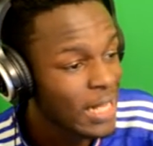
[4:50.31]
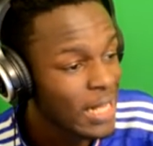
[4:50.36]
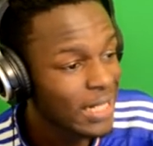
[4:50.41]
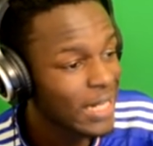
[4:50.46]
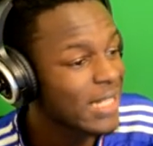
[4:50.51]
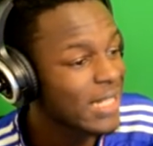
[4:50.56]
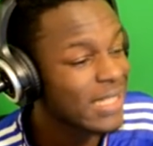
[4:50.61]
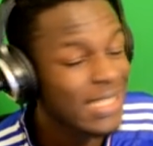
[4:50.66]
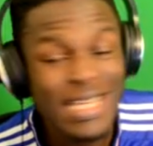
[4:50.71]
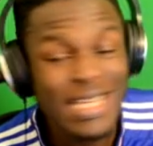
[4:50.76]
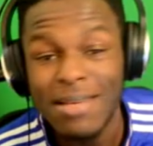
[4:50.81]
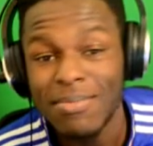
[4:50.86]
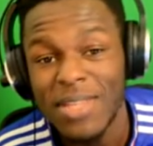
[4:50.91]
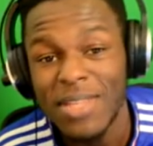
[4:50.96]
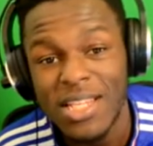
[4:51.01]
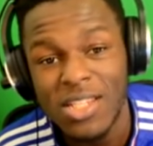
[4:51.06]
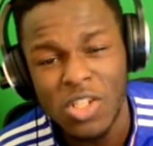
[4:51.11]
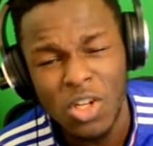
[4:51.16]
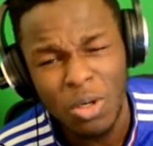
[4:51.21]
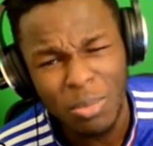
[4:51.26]
Let's keep
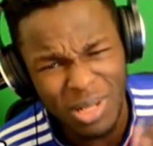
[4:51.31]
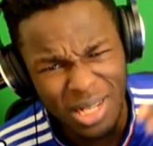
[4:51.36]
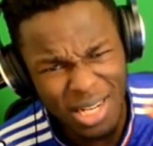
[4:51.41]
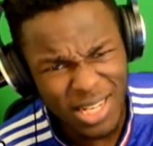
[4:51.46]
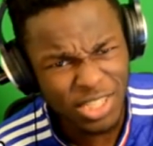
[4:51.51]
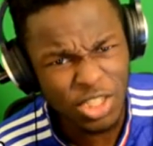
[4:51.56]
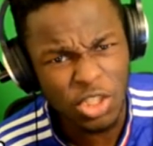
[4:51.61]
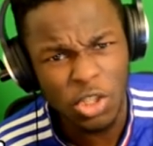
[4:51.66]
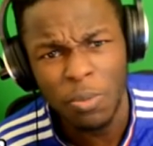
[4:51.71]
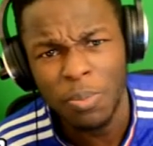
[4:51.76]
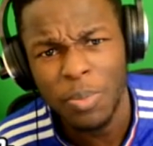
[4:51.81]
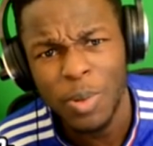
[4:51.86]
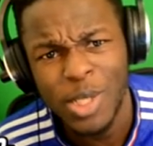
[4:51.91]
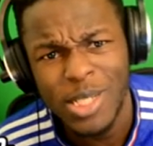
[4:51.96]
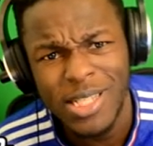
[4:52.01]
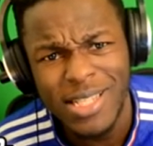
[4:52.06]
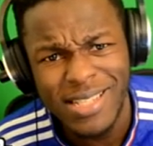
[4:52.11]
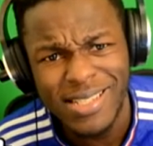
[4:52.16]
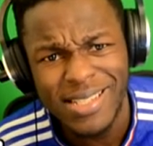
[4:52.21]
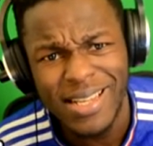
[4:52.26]
this up and let's jump
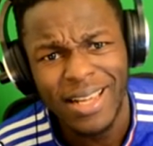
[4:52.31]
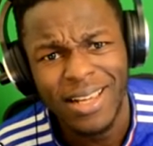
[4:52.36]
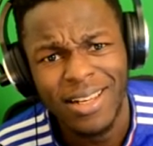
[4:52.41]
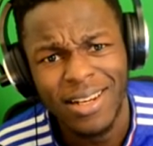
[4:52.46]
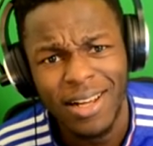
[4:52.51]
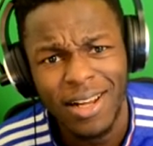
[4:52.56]
into the second